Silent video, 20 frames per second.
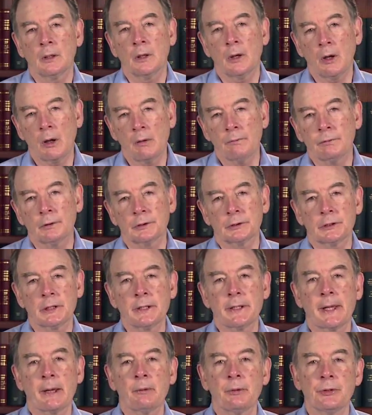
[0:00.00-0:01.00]
Obviously,
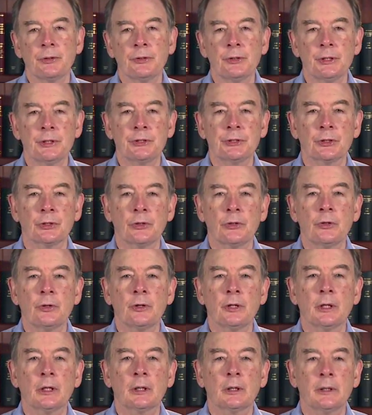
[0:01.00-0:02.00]
they would need
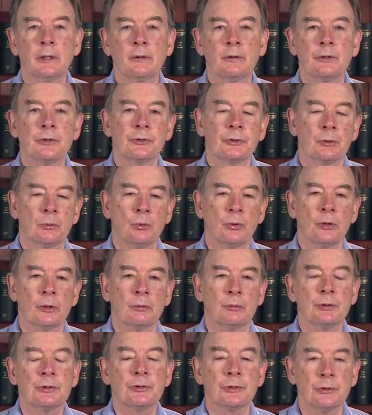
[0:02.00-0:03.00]
security clearance to work
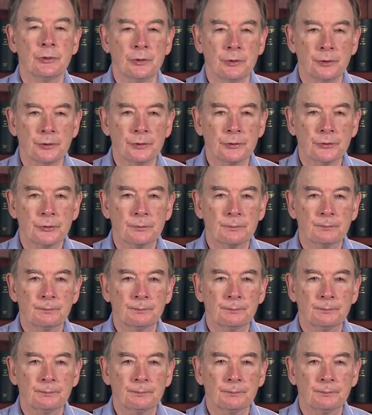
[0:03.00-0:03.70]
with students.